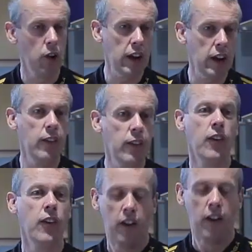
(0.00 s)

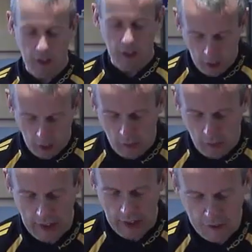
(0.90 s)
logins, so we're
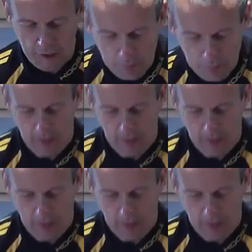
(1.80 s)
going to have to